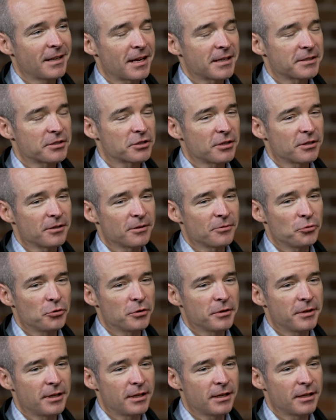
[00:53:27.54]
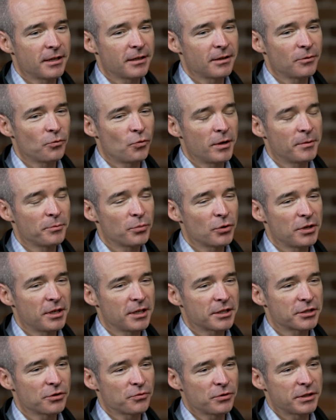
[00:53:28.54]
Yeah, sure. Well, the one
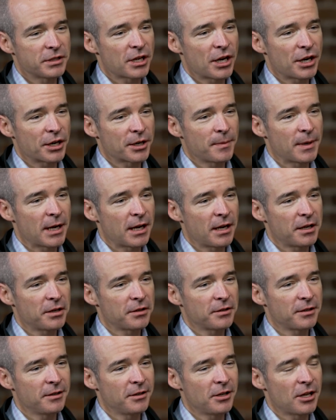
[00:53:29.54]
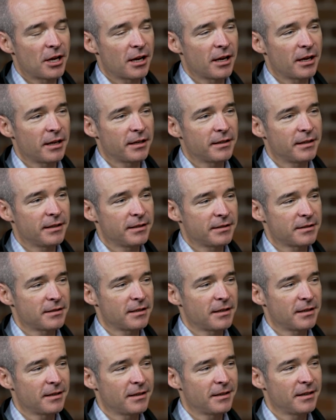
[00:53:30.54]
prediction we talked about a lot
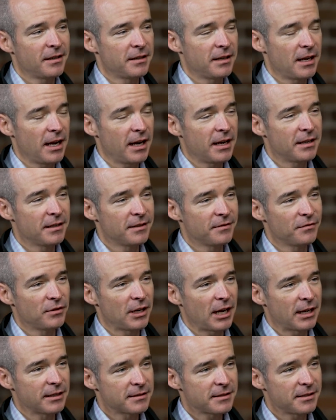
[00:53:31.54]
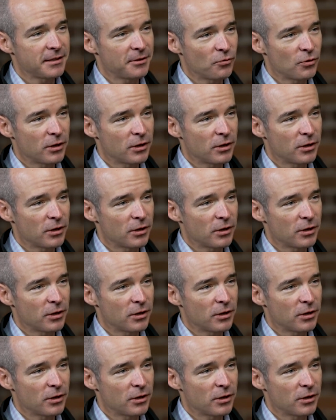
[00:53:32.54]
is a negative Nancy